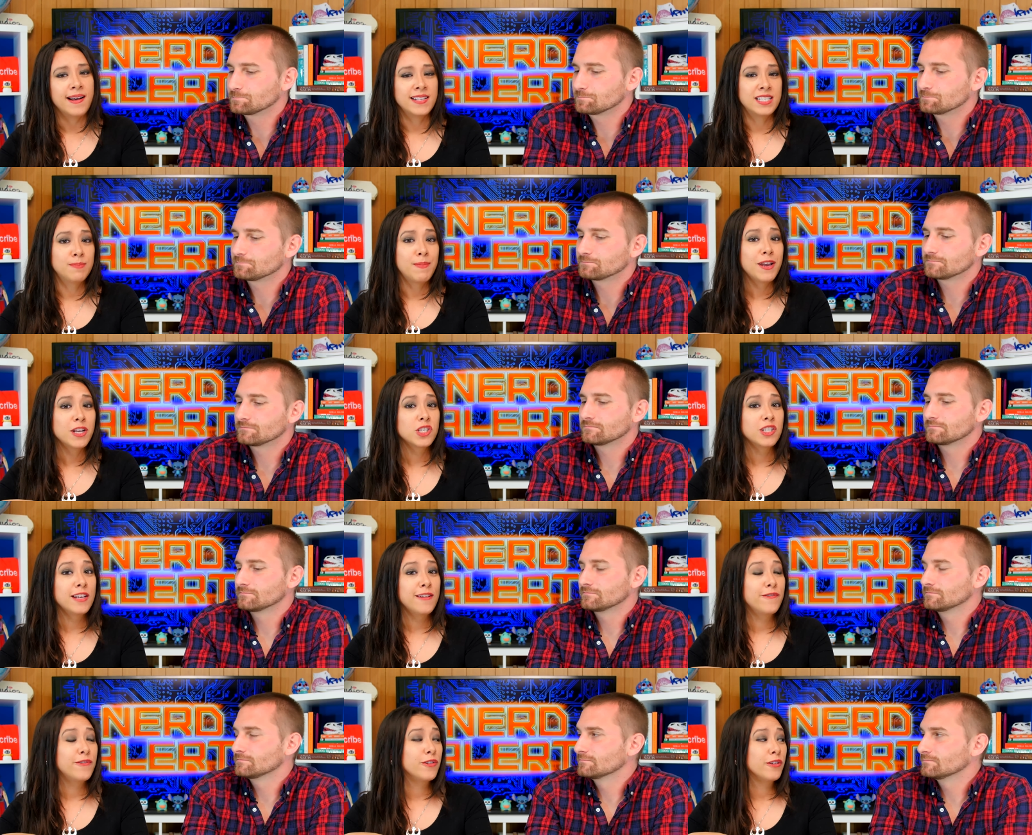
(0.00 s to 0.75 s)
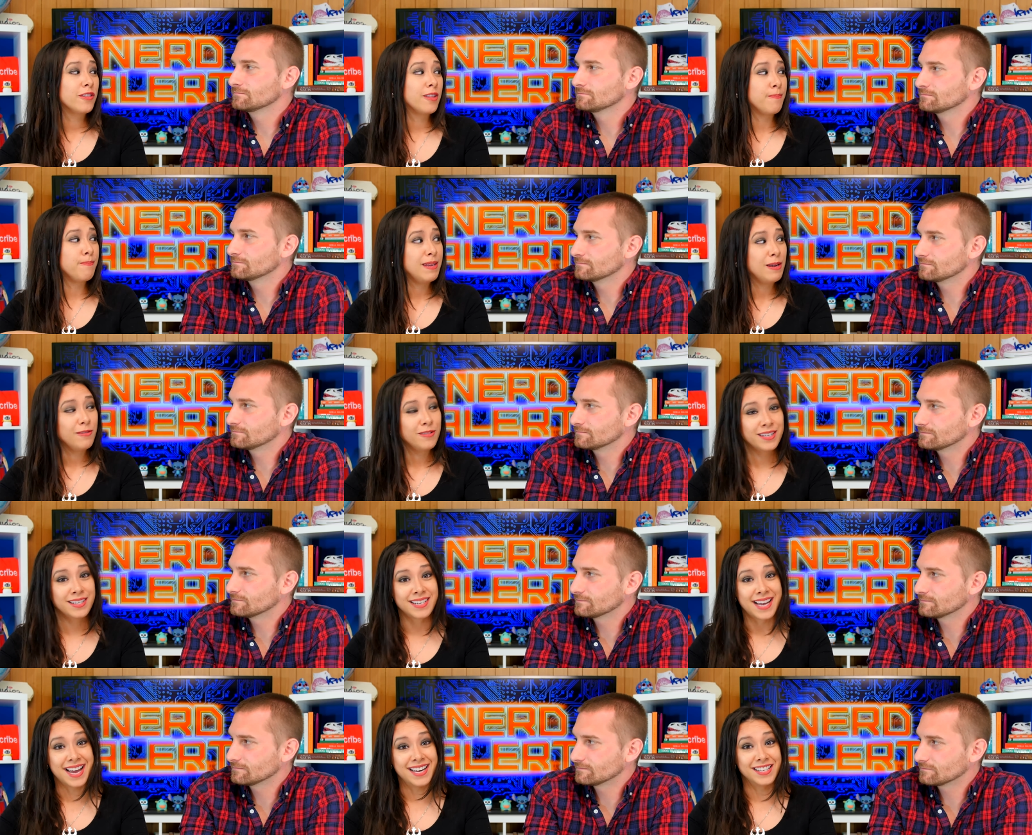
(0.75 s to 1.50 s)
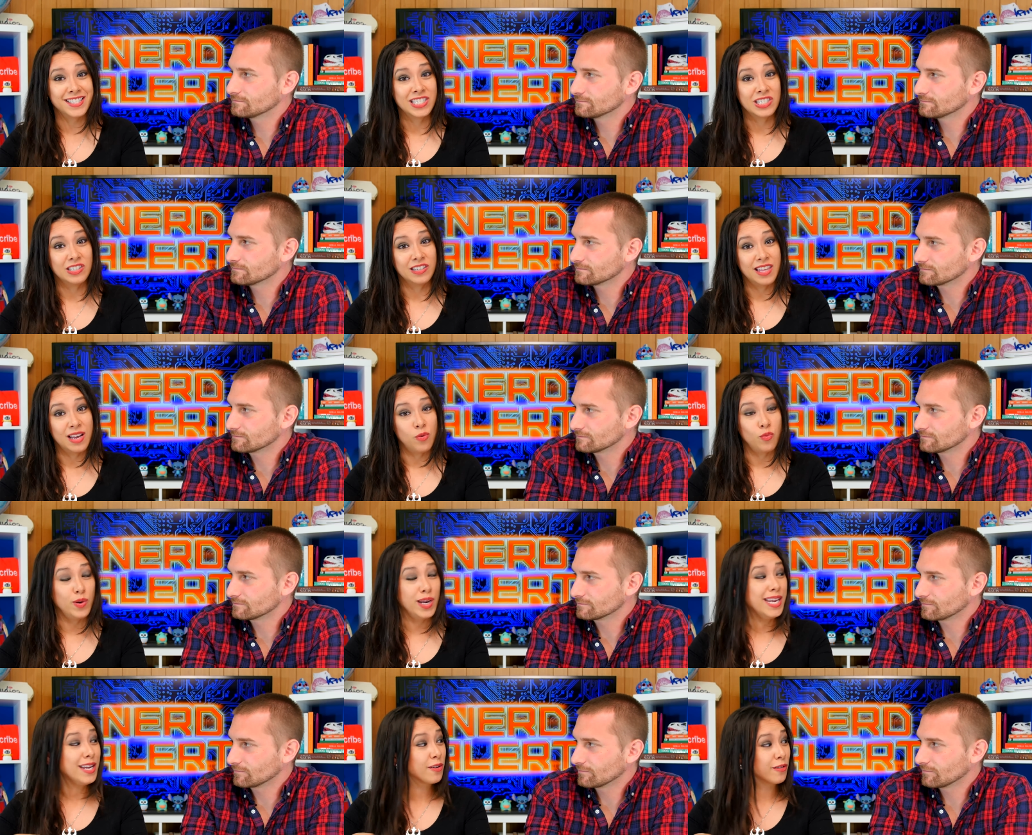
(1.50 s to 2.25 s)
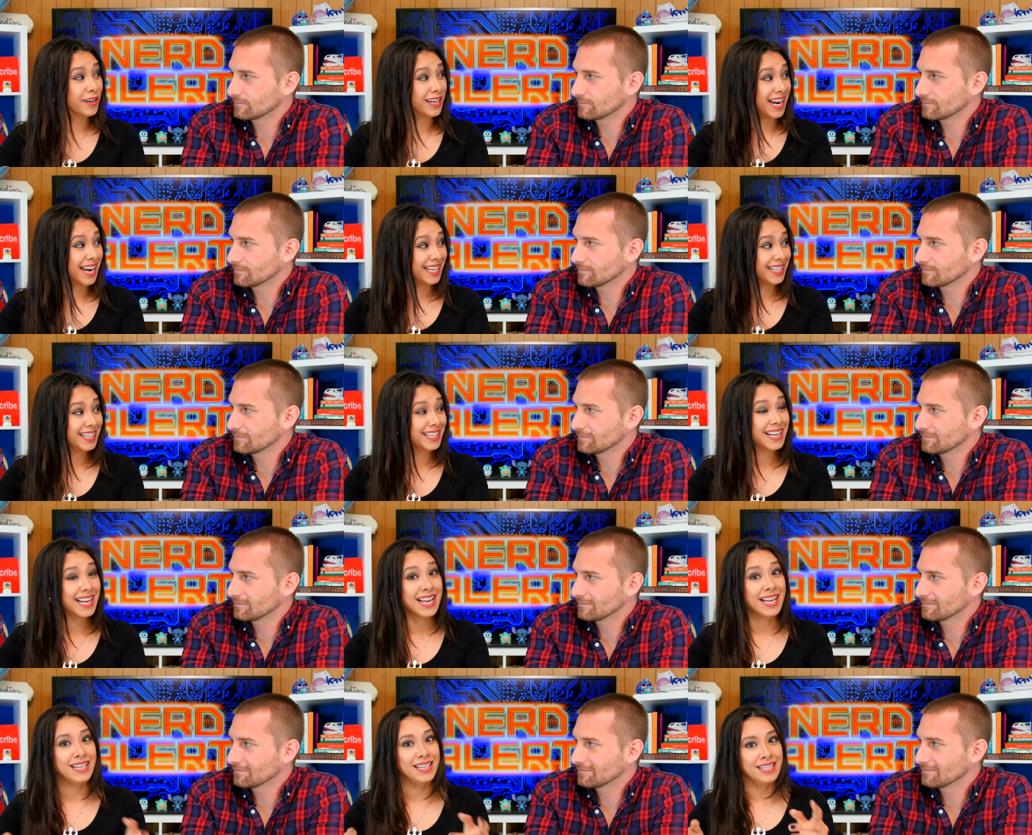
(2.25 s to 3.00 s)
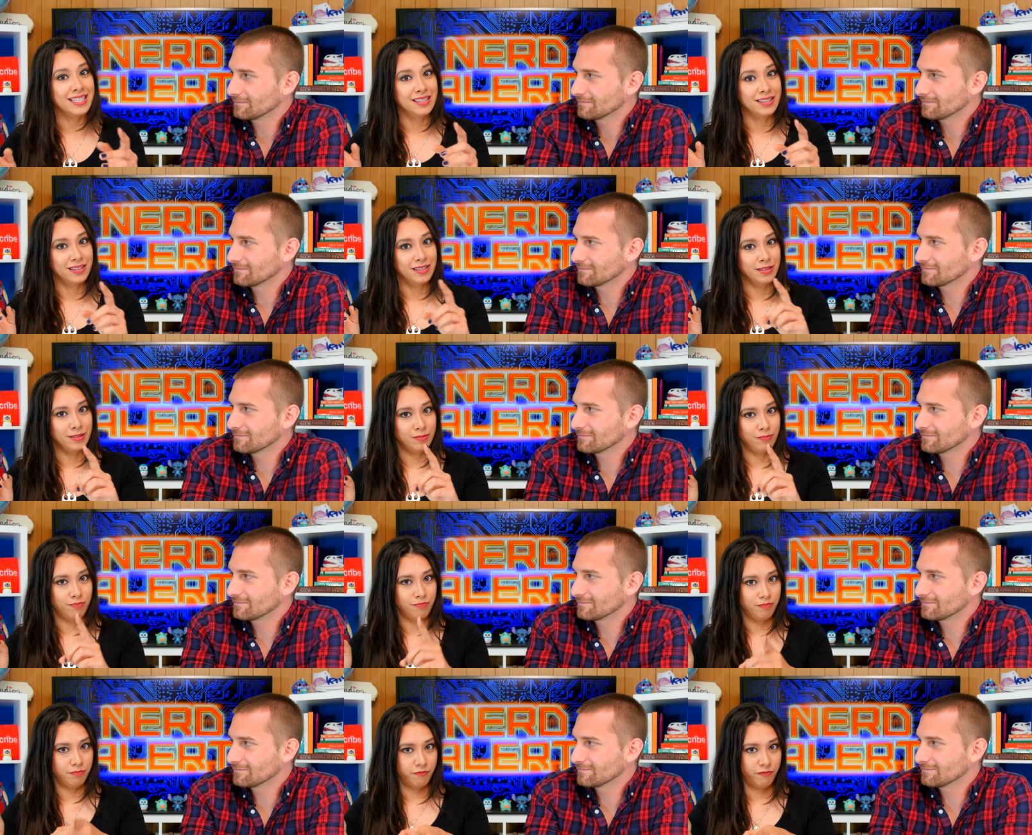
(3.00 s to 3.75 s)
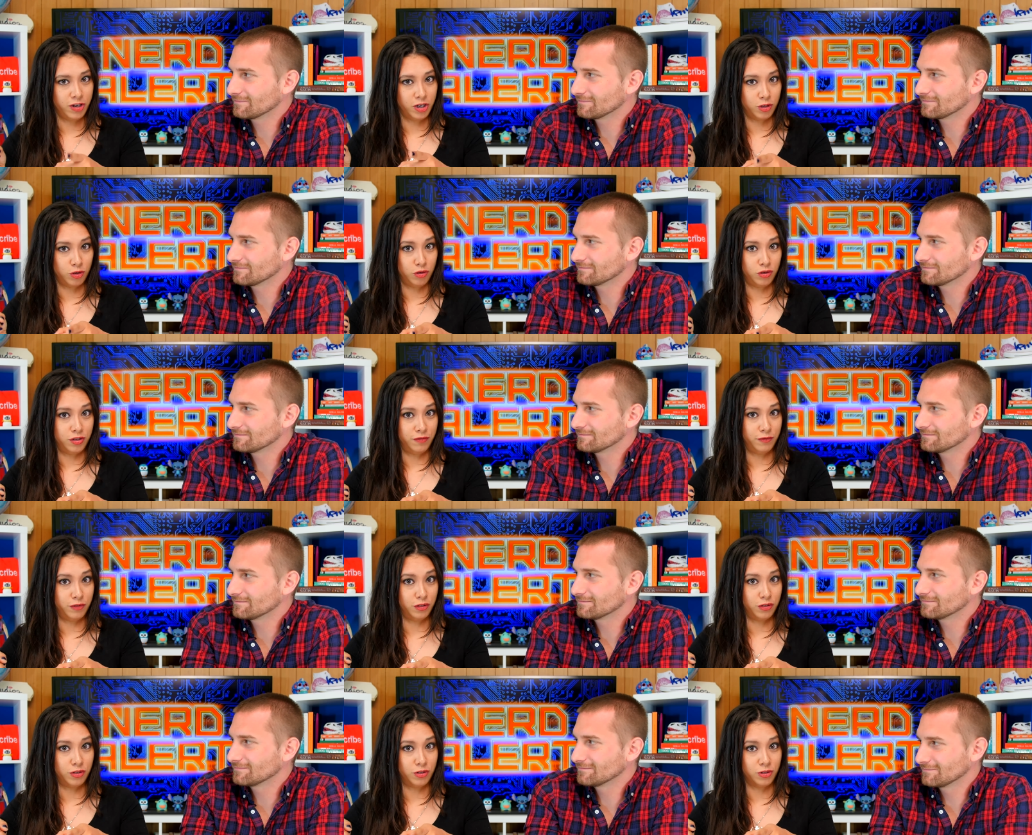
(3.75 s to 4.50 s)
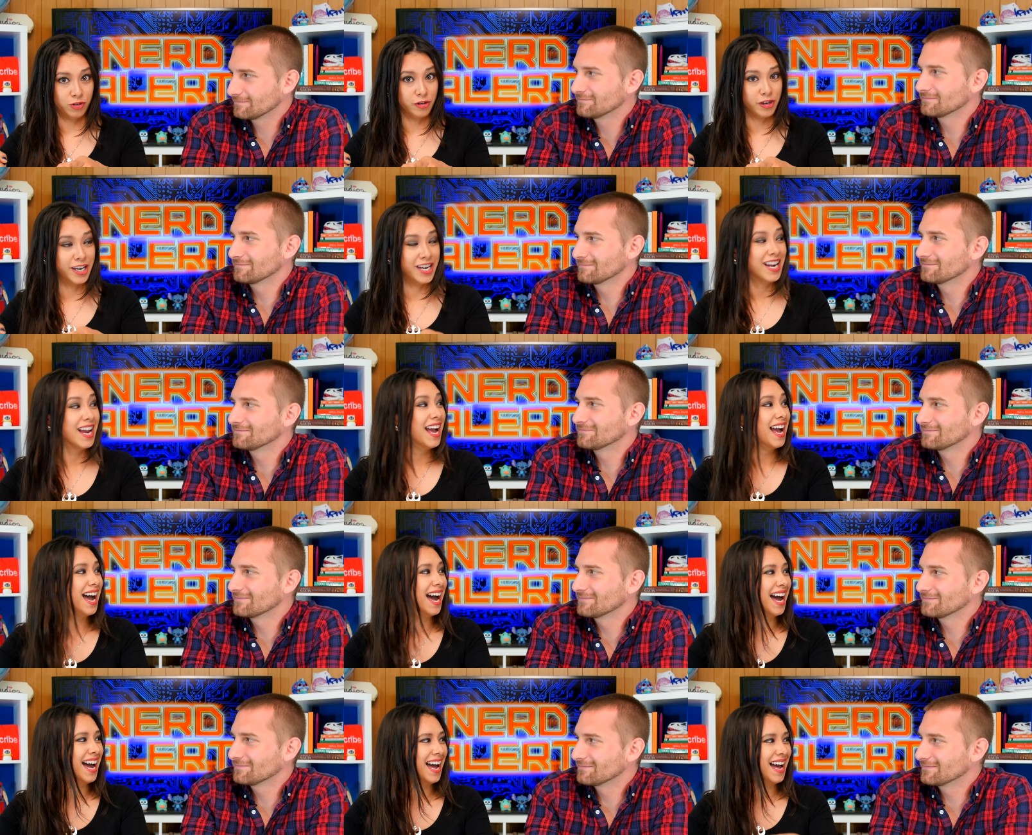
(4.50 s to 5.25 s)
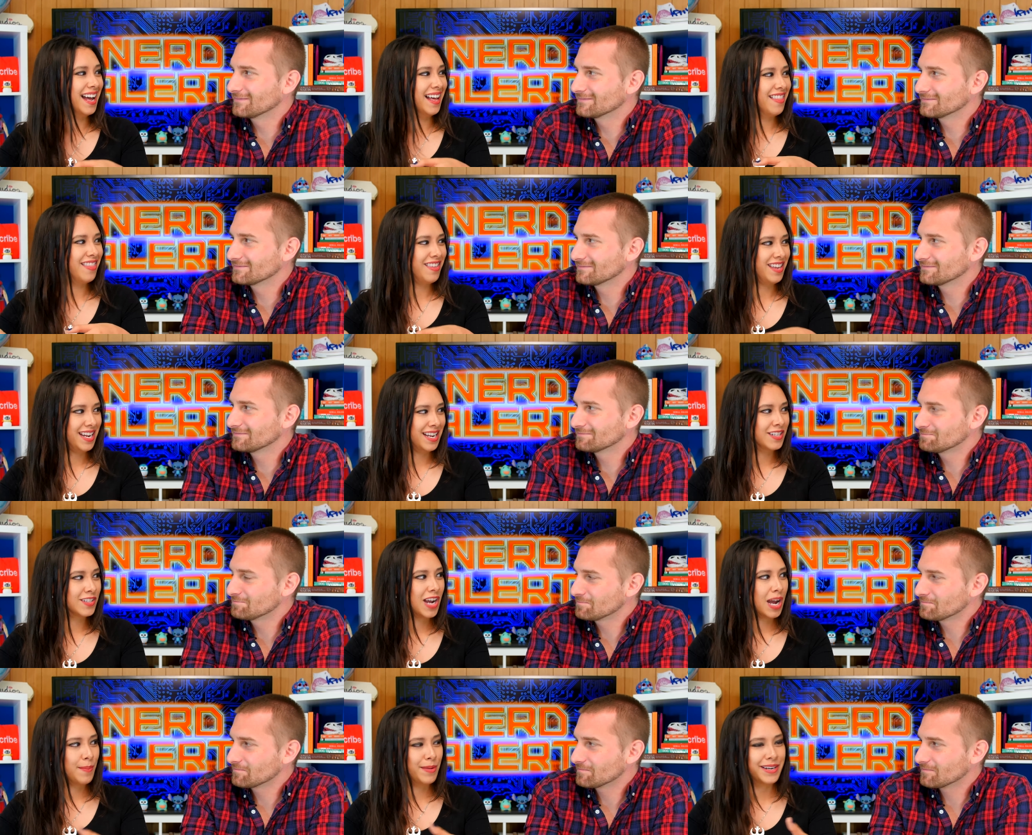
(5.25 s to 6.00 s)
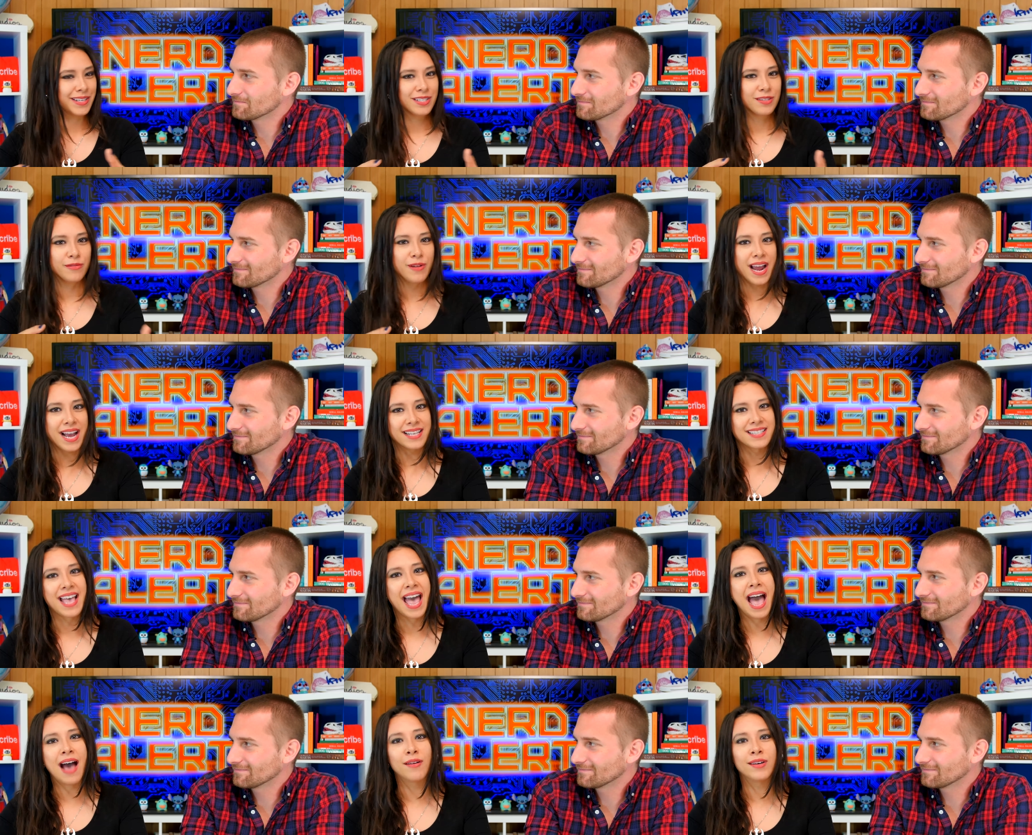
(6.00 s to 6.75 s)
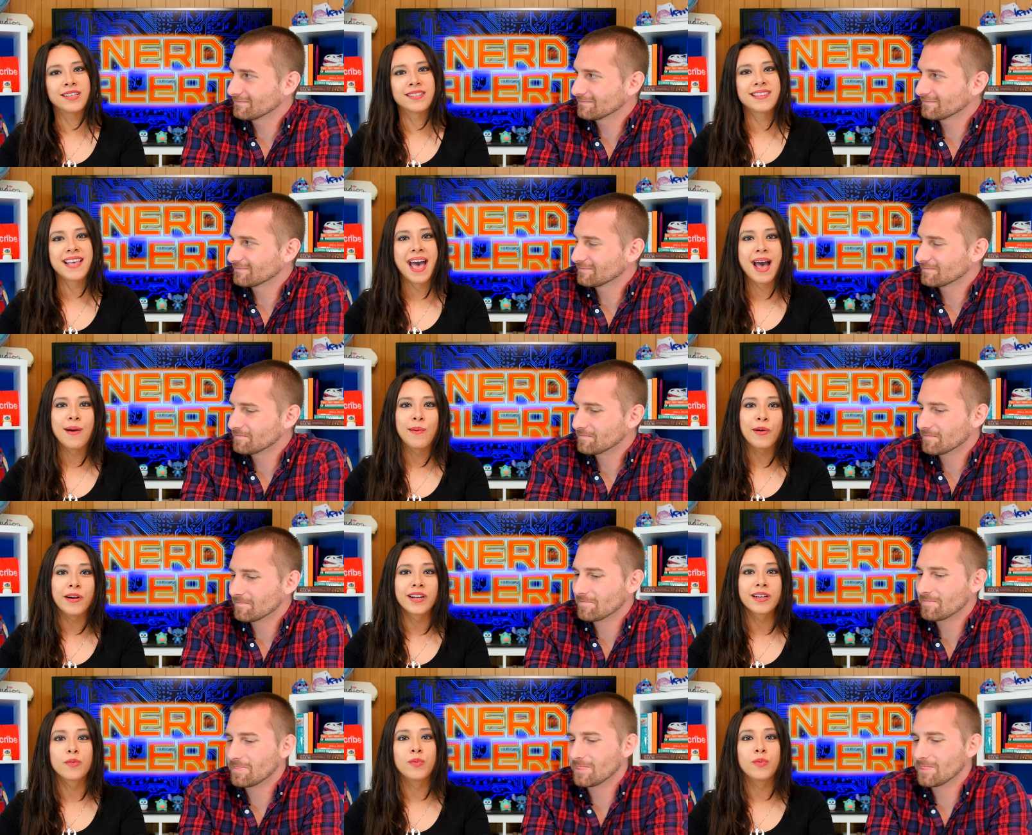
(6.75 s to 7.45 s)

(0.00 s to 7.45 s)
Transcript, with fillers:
Speaker 1: especially for the mutant dinosaur that we created in the fiction of the story, uh, the Indominus Rex. How does that work?